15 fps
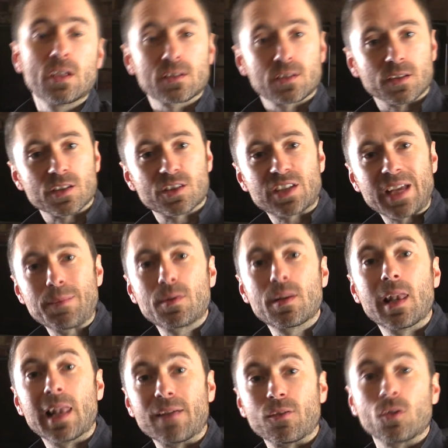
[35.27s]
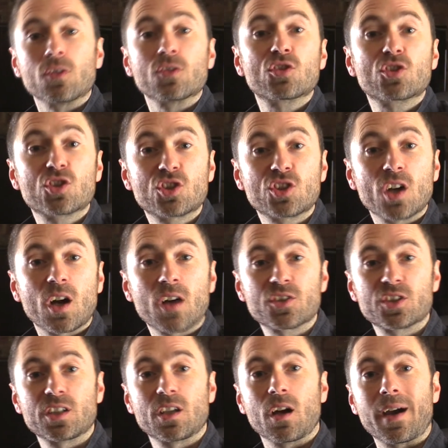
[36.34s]
to the same level
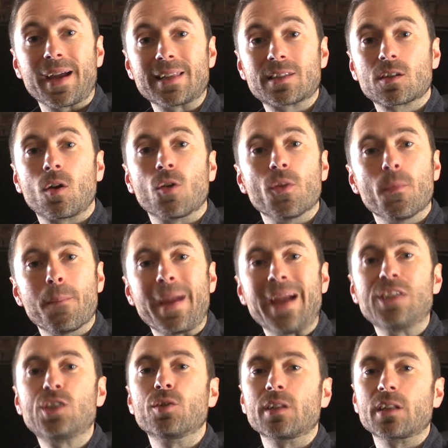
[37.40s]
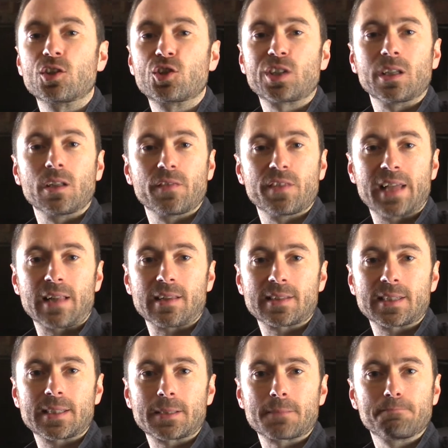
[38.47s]
starter guides on the major English skill of
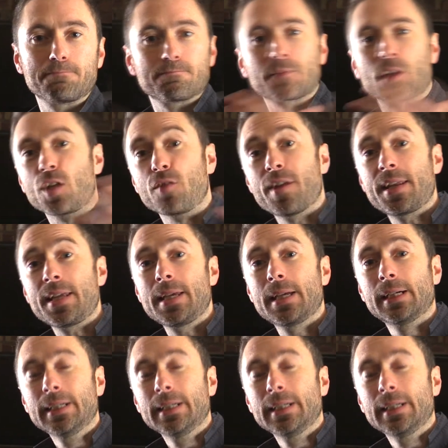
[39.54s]
analysis. You ready?